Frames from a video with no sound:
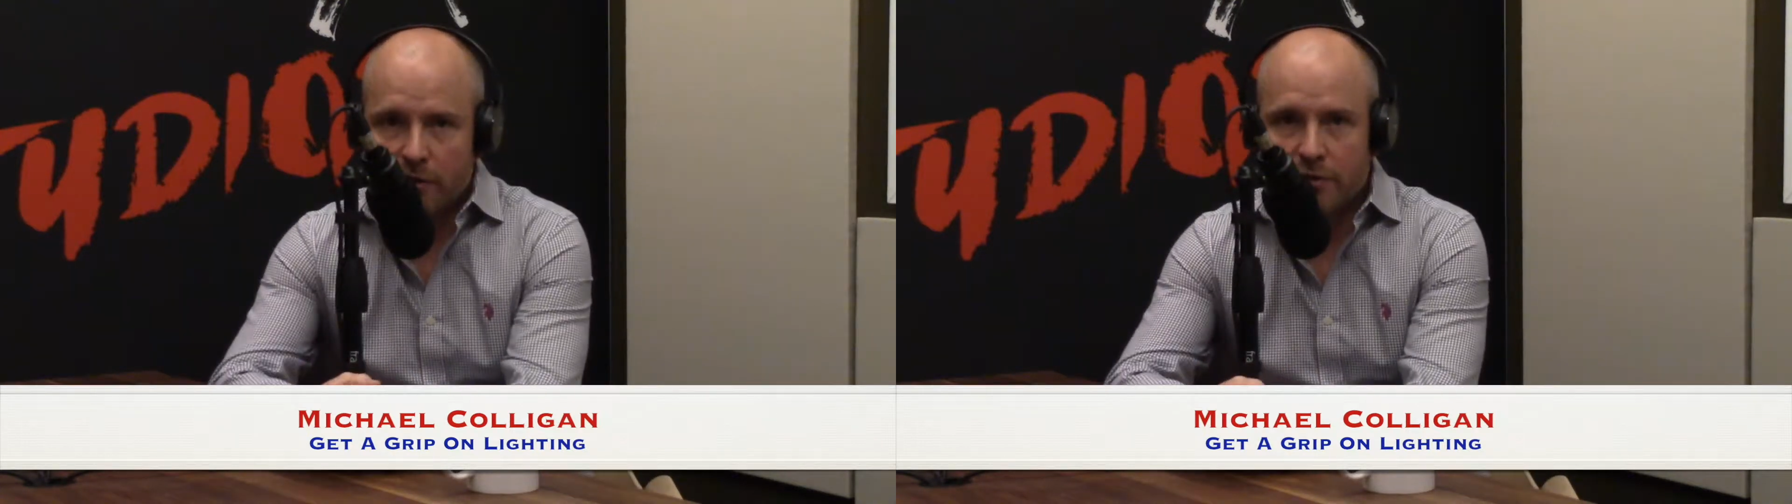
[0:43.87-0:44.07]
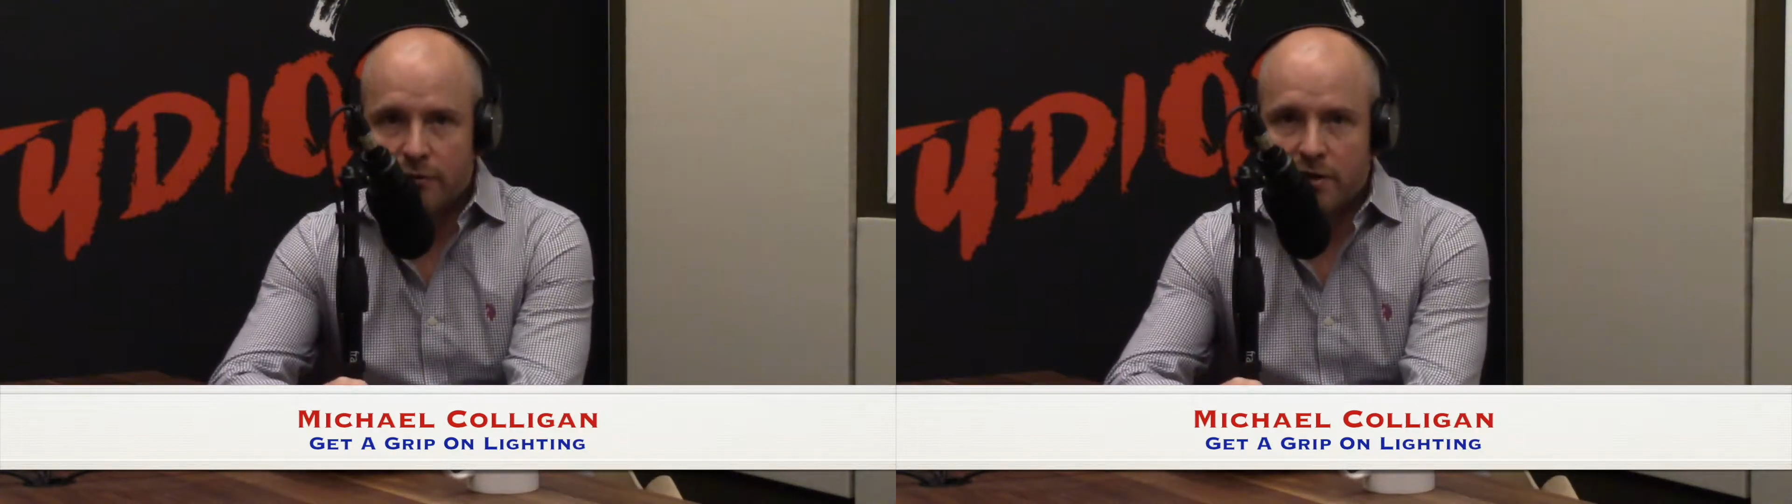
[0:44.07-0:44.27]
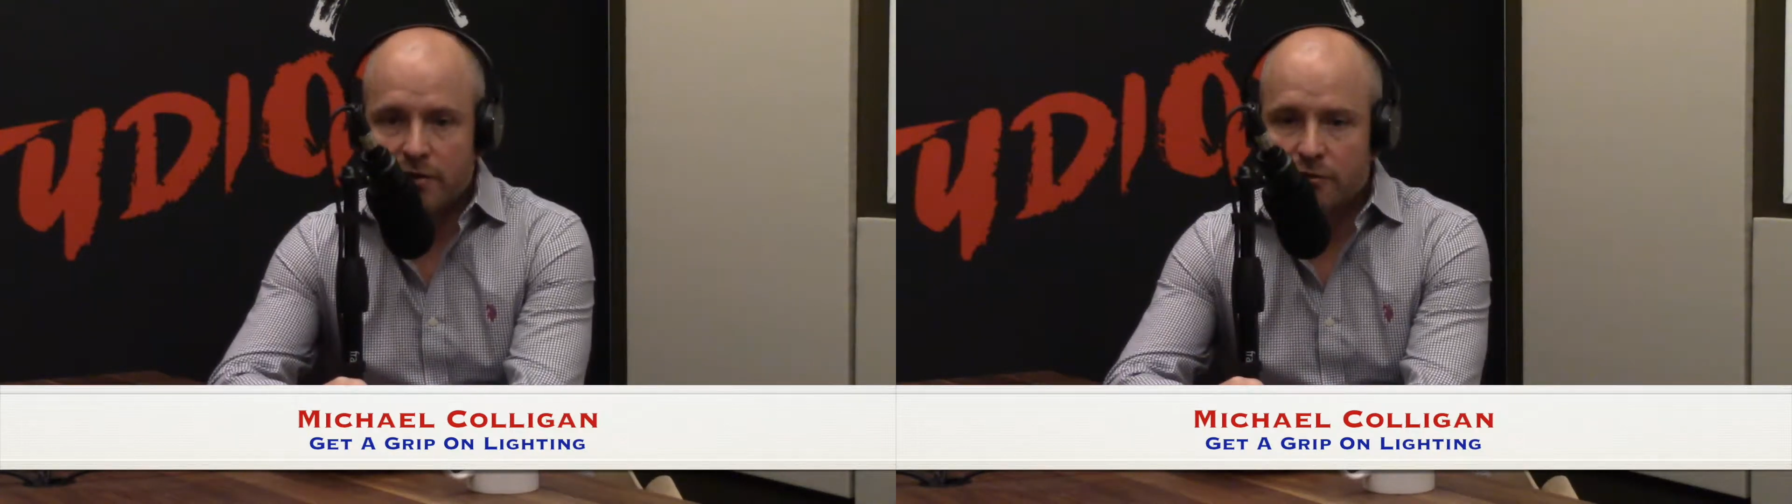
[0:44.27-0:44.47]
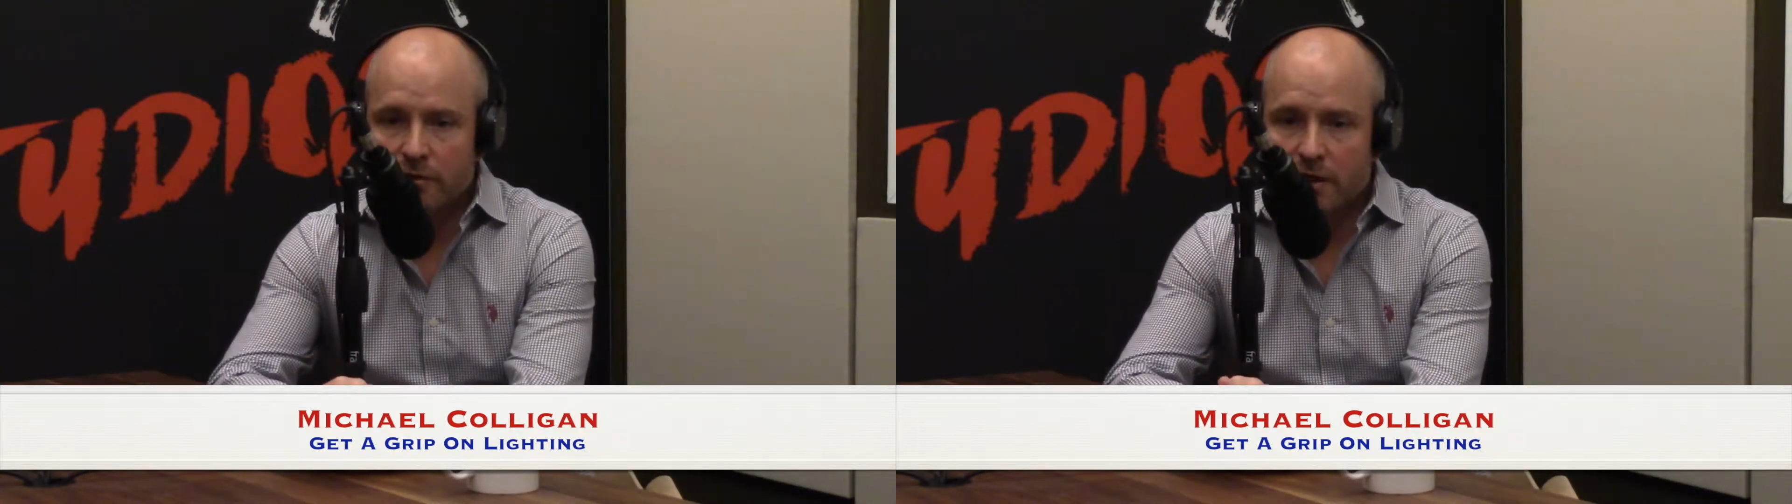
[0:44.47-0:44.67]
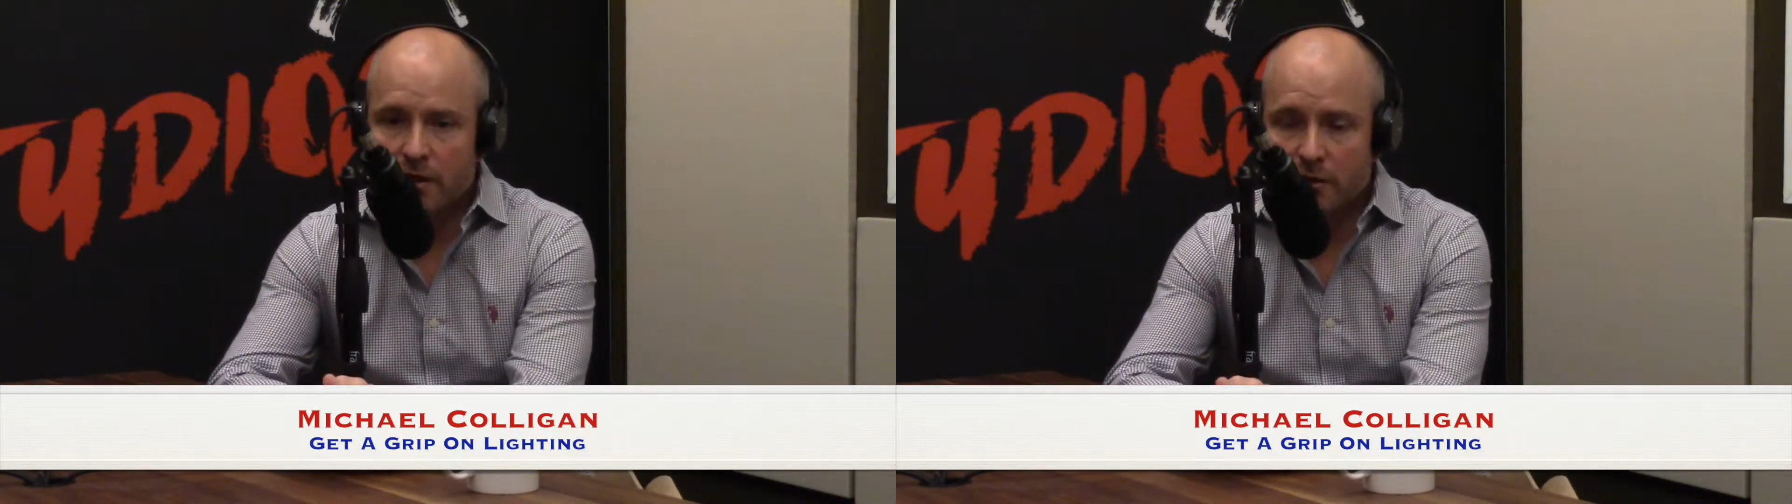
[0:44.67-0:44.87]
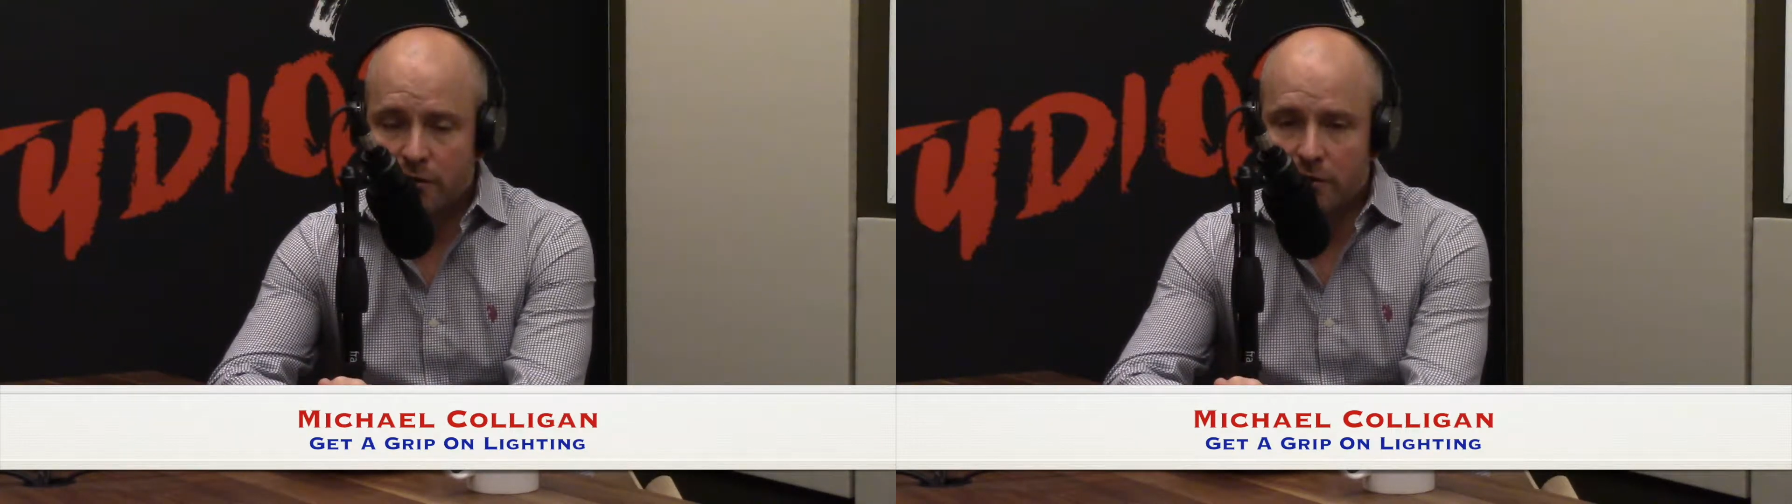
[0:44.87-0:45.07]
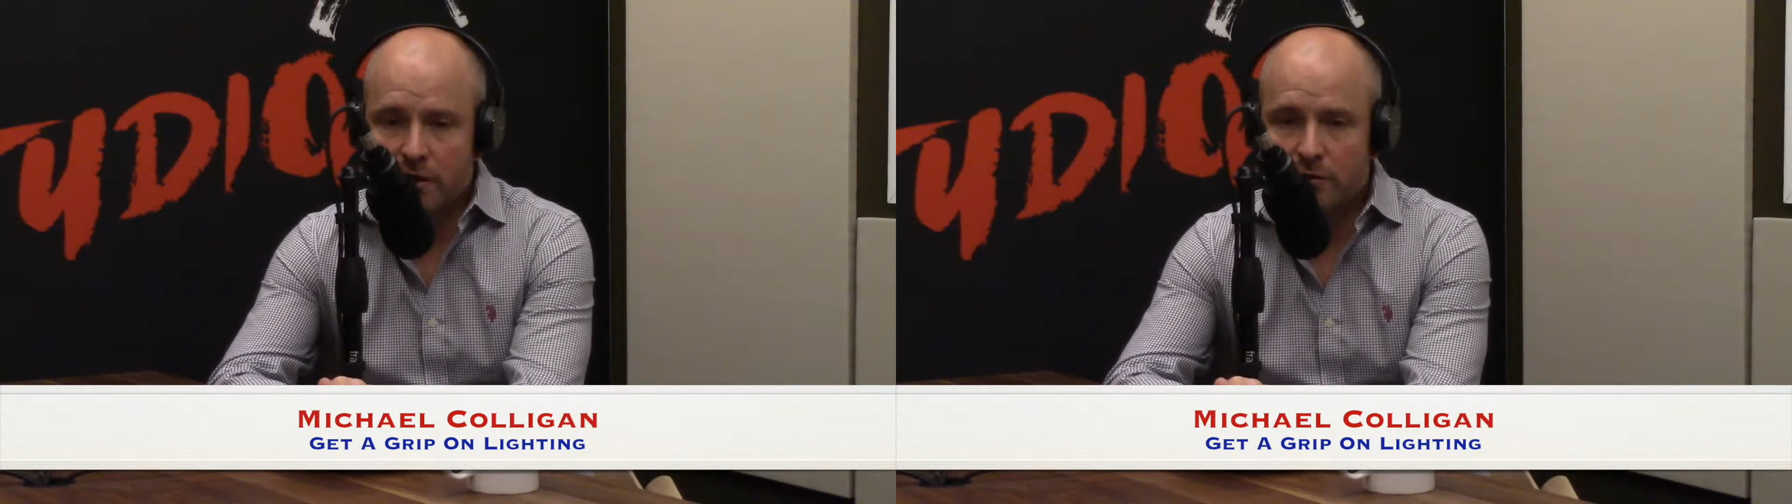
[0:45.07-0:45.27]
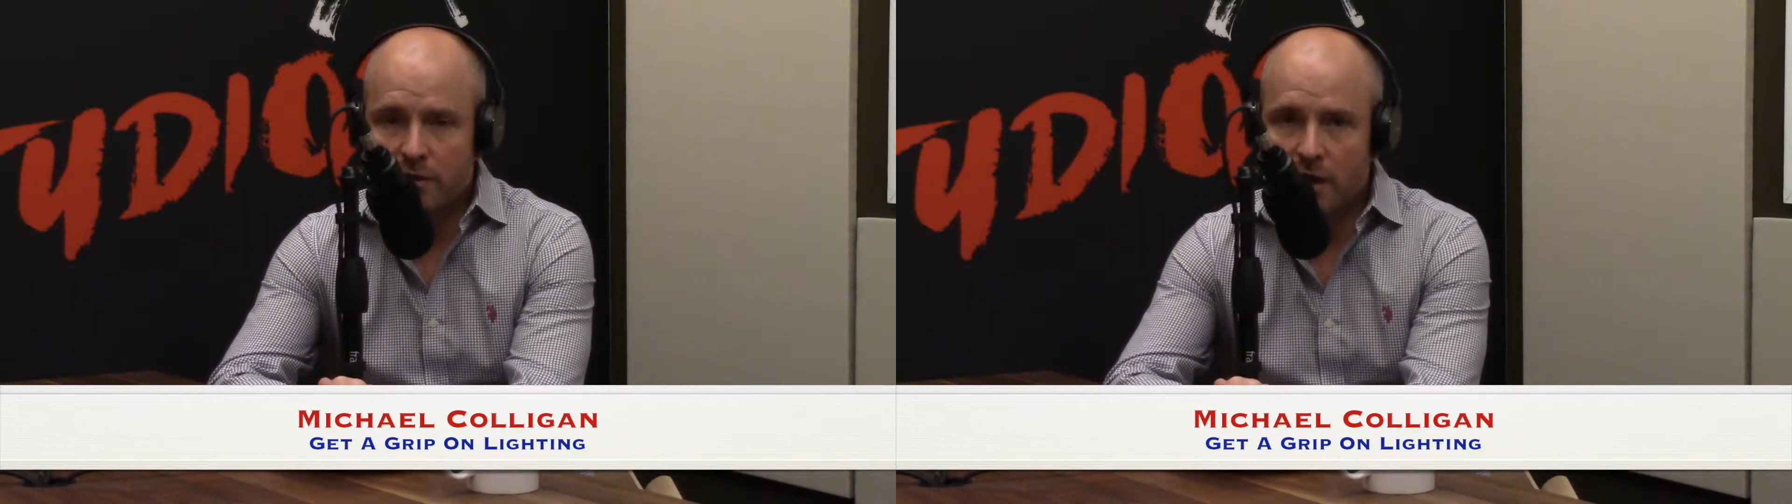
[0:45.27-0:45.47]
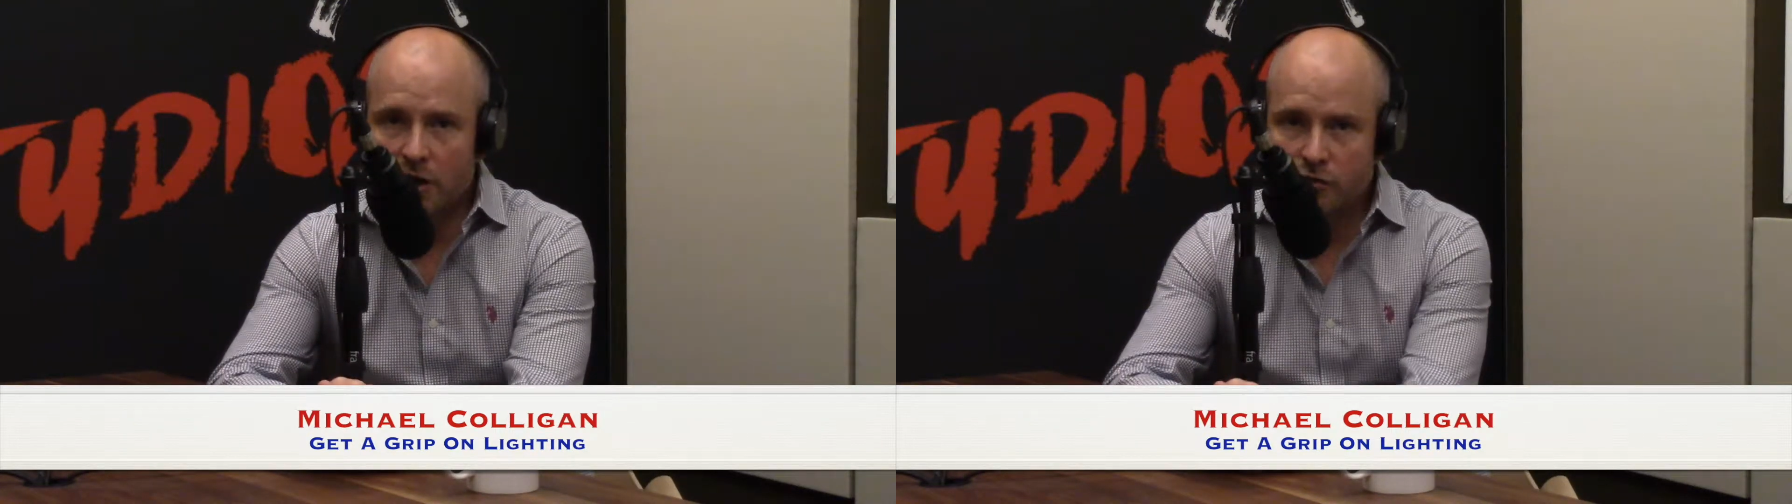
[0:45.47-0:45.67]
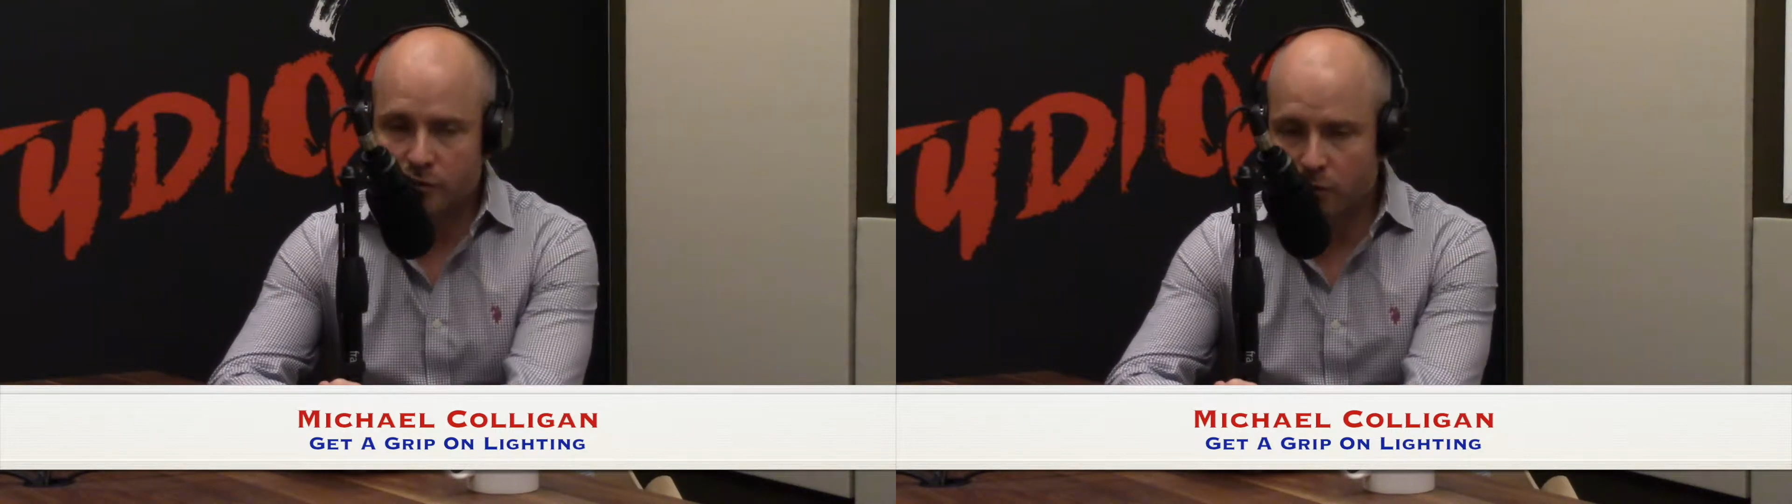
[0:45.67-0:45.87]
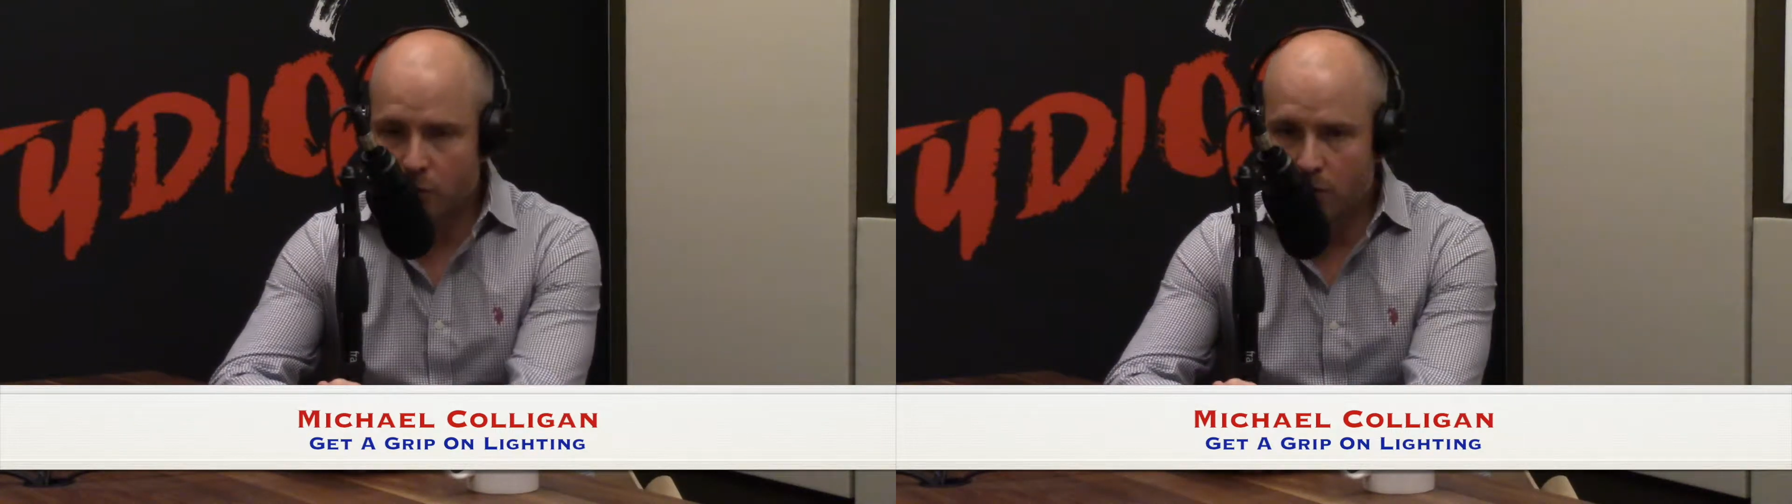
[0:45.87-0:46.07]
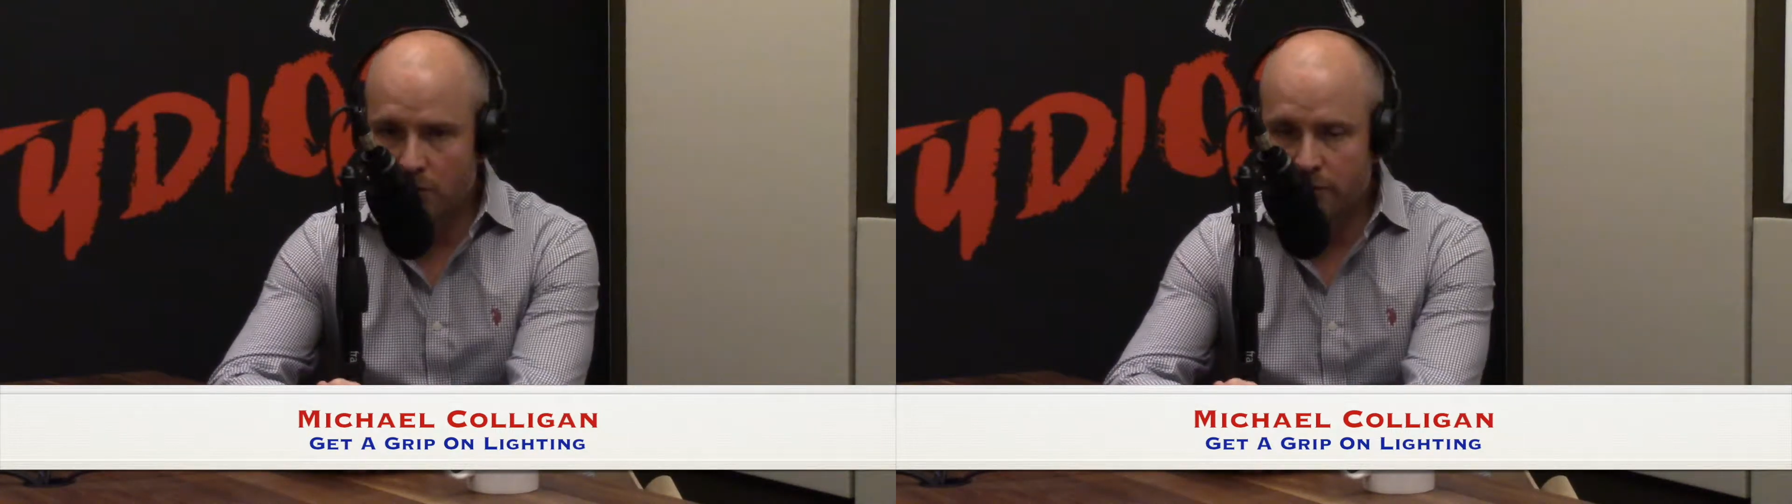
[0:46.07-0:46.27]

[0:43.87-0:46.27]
3-3-30-300 rule,